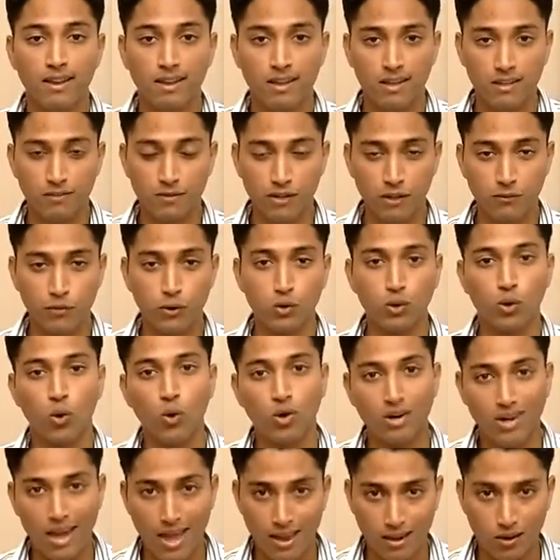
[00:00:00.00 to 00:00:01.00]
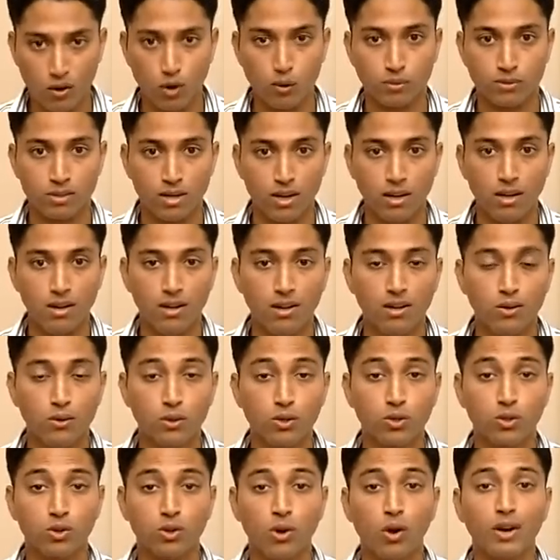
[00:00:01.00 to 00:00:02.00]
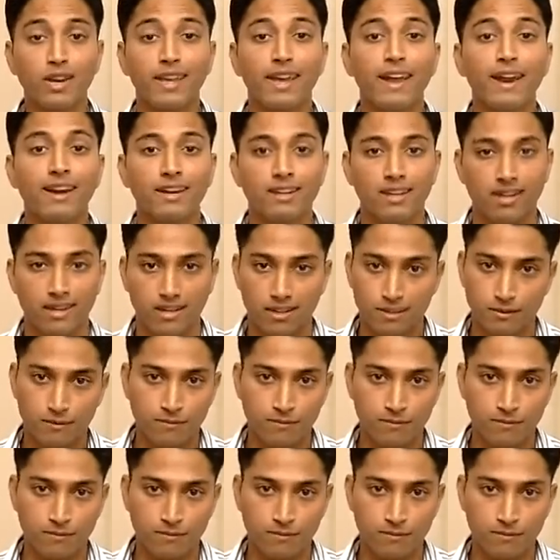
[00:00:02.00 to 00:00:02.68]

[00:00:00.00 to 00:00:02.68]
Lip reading: even if you don't like an optional, you should not hate it.